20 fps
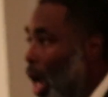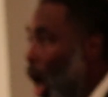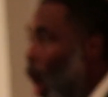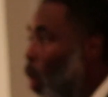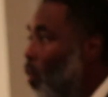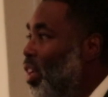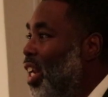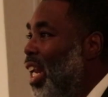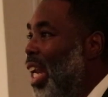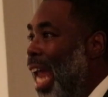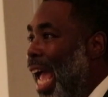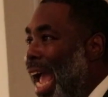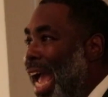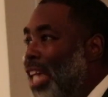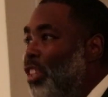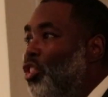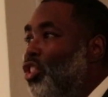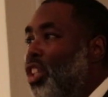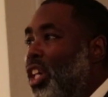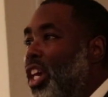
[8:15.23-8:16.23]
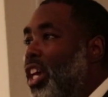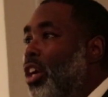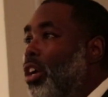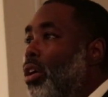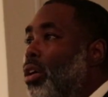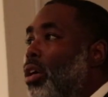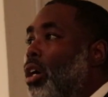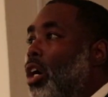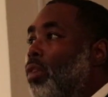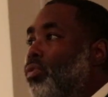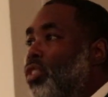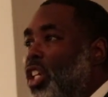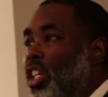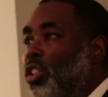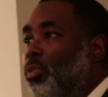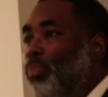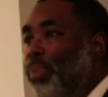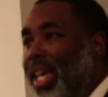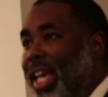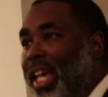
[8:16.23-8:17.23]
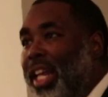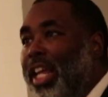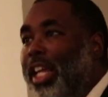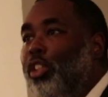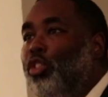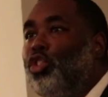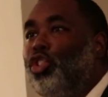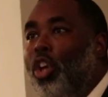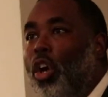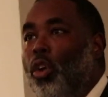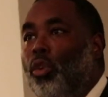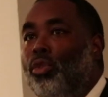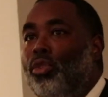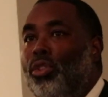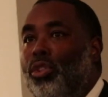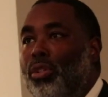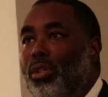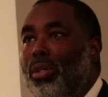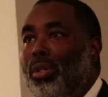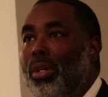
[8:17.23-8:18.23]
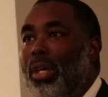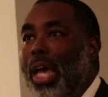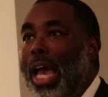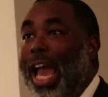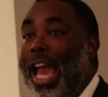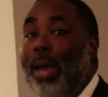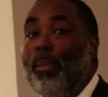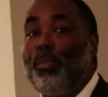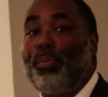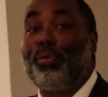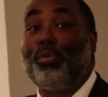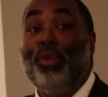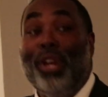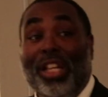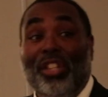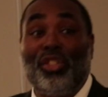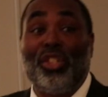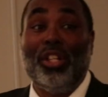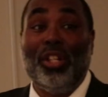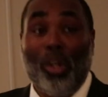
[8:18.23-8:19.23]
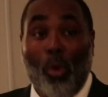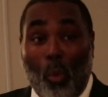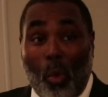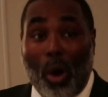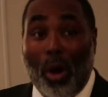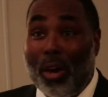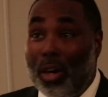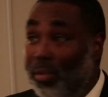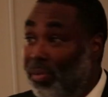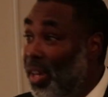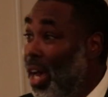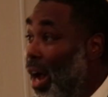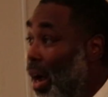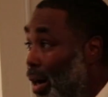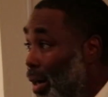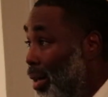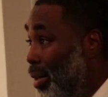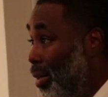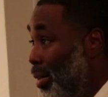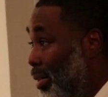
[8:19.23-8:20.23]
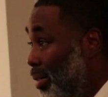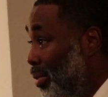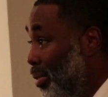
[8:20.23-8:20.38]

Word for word: Over the last year of just being in church and preaching the word of God,